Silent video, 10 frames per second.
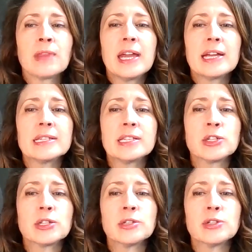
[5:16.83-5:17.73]
In
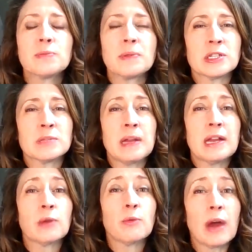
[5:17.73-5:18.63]
addition to
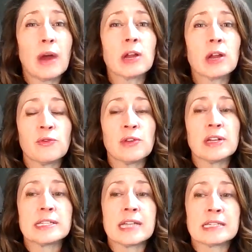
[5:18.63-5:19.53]
participating in regular
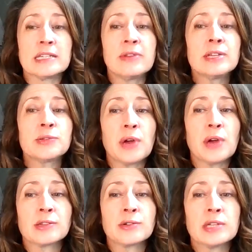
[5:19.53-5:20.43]
fitness activities or
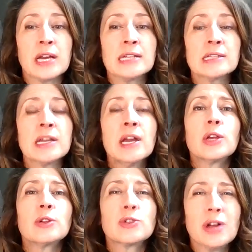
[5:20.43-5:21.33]
exercise,
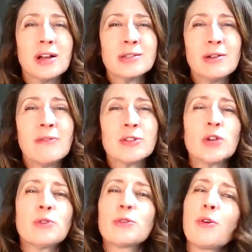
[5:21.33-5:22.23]
you should also have a
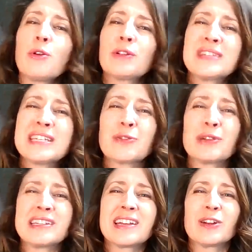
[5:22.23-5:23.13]
general goal of
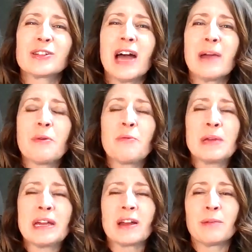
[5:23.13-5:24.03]
decreasing your time of
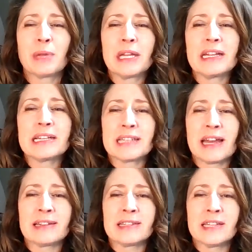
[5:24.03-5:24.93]
being completely
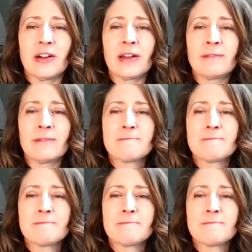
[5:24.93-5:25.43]
sedentary.